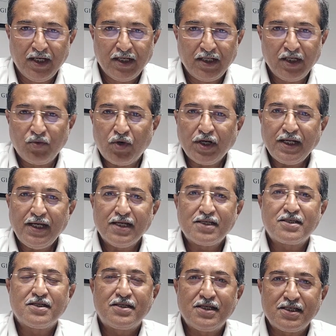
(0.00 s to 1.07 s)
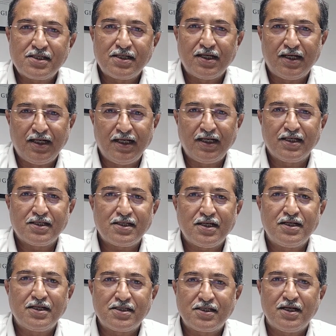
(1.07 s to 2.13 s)
Now what he has suggested, let us
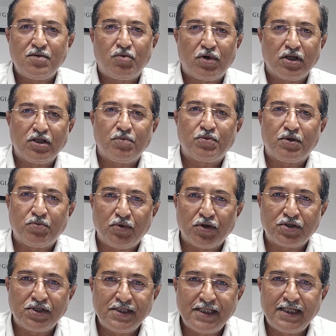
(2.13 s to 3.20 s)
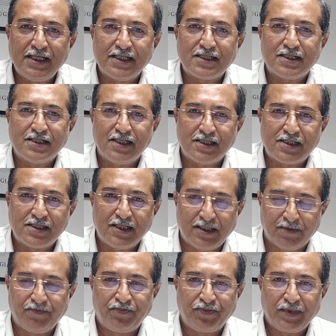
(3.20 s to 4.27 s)
understand what are the proportions he has suggested.
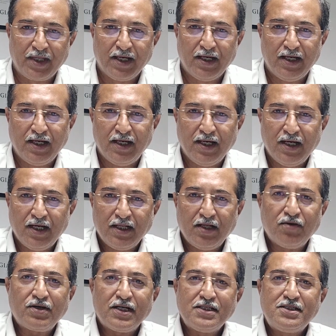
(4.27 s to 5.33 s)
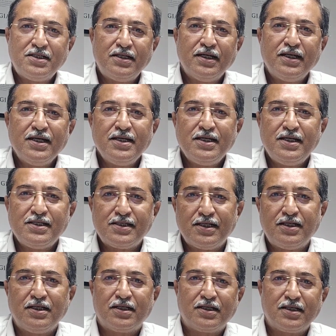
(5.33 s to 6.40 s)
Now he
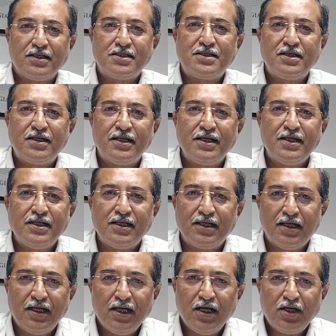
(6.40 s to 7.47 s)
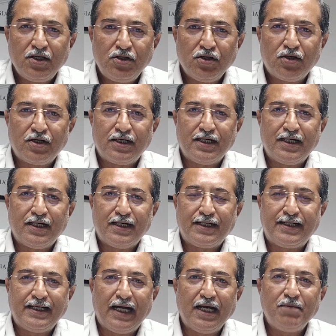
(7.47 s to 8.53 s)
said considering your
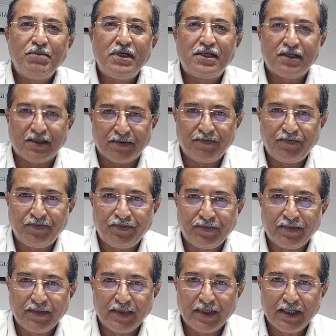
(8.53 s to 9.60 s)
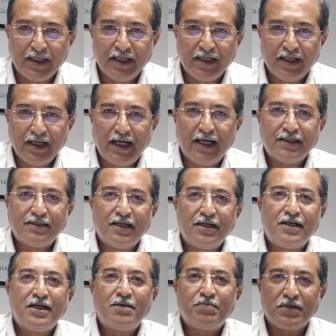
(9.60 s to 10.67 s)
diameter as
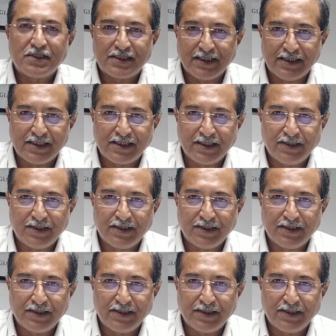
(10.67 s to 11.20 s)
100%,